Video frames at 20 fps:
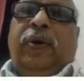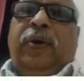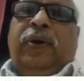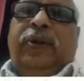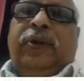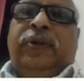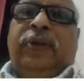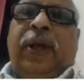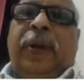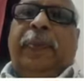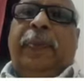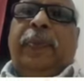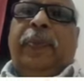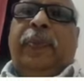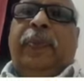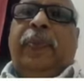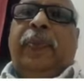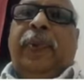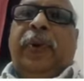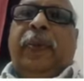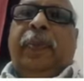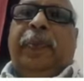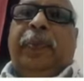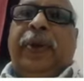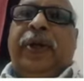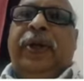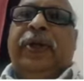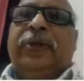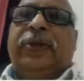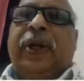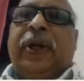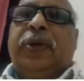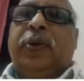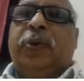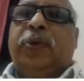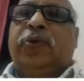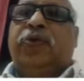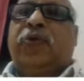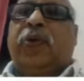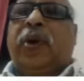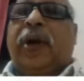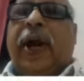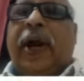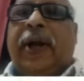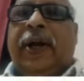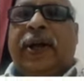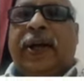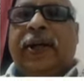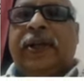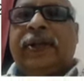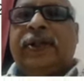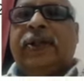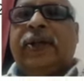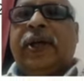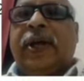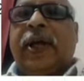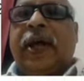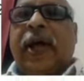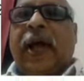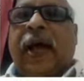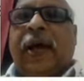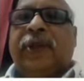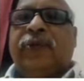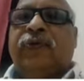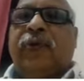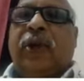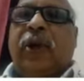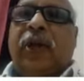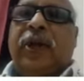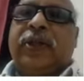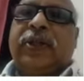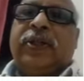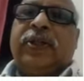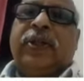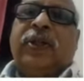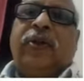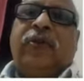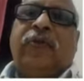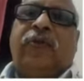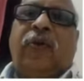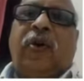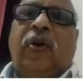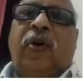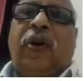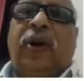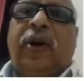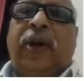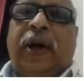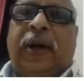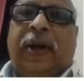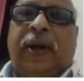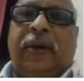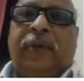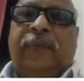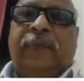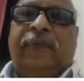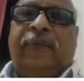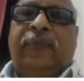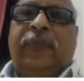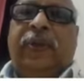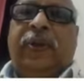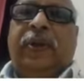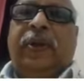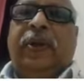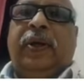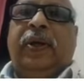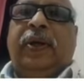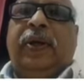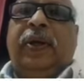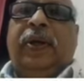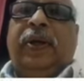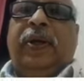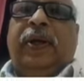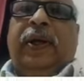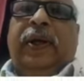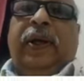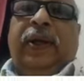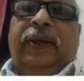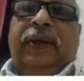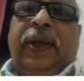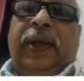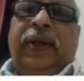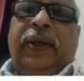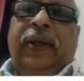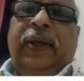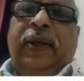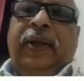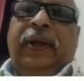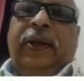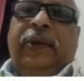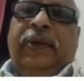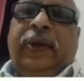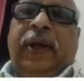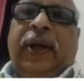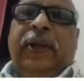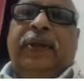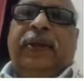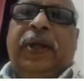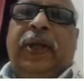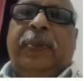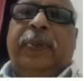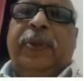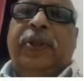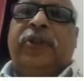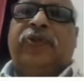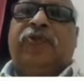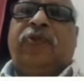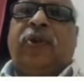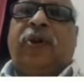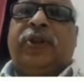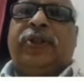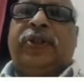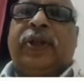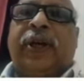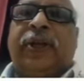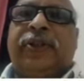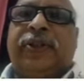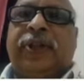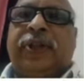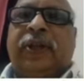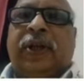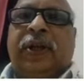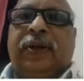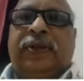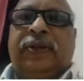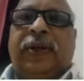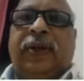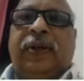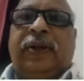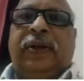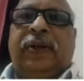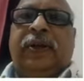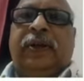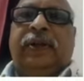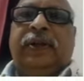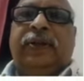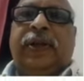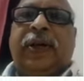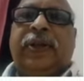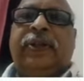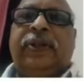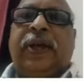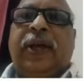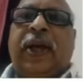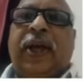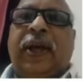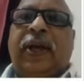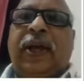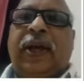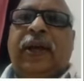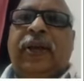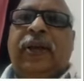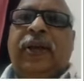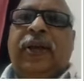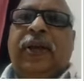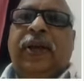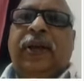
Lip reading: Same pins are used for address as well as for data. Then there are 3 pins for status signals there, that is ALE,